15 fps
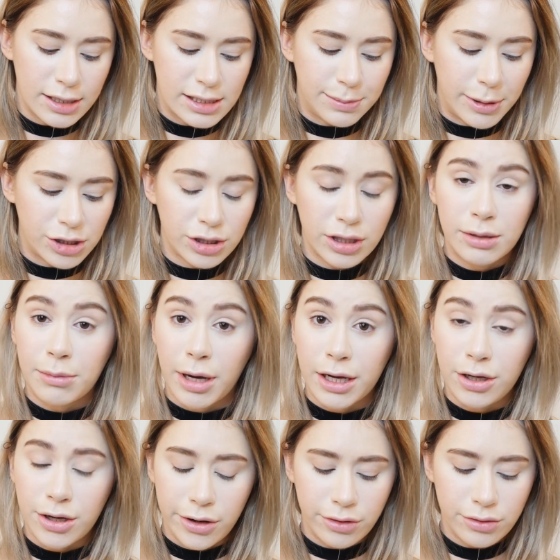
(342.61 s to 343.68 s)
especially my
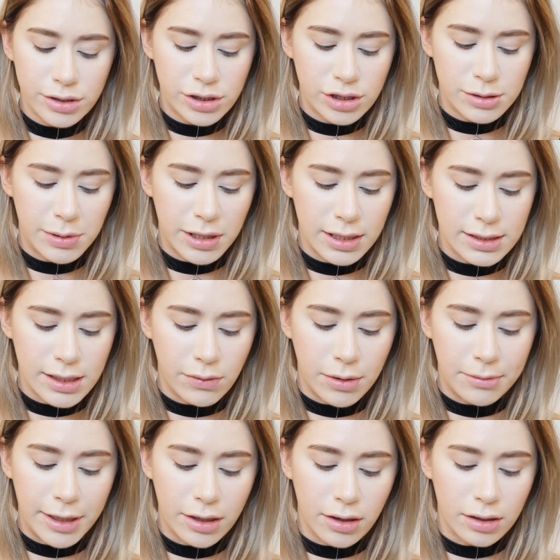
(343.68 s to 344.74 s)
nose, just because I
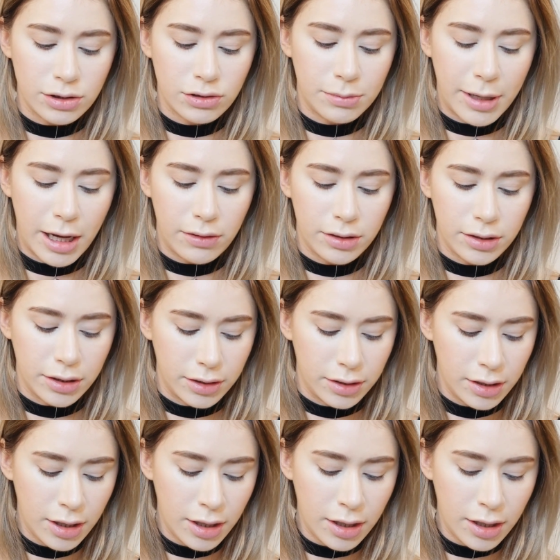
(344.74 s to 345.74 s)
want my contour powder to